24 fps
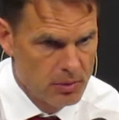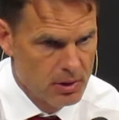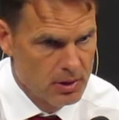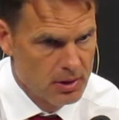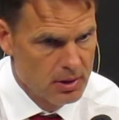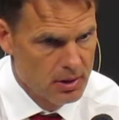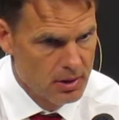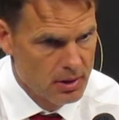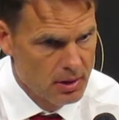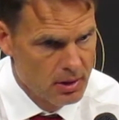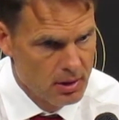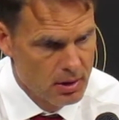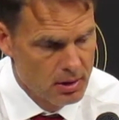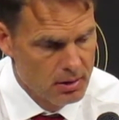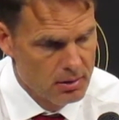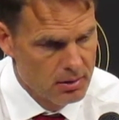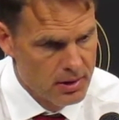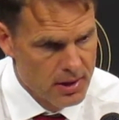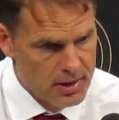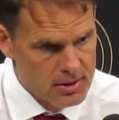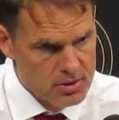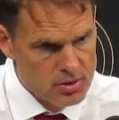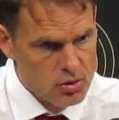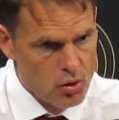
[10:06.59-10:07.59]
But
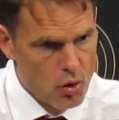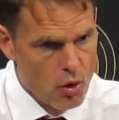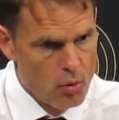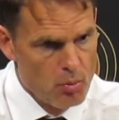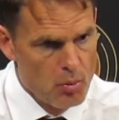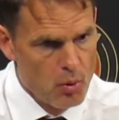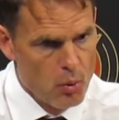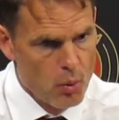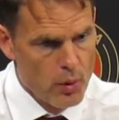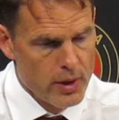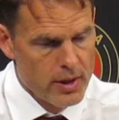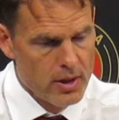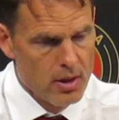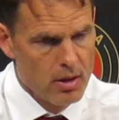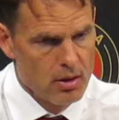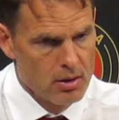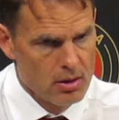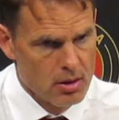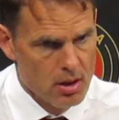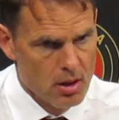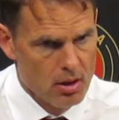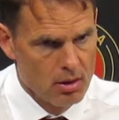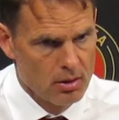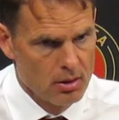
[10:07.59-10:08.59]
that's normal when
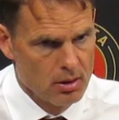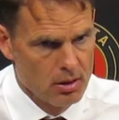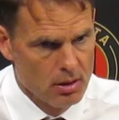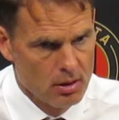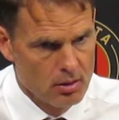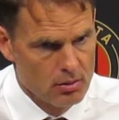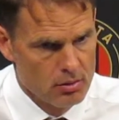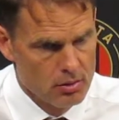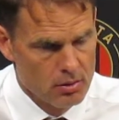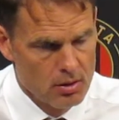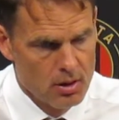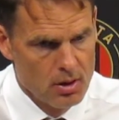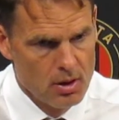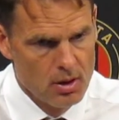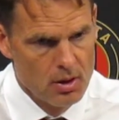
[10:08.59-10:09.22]
you're young, you know,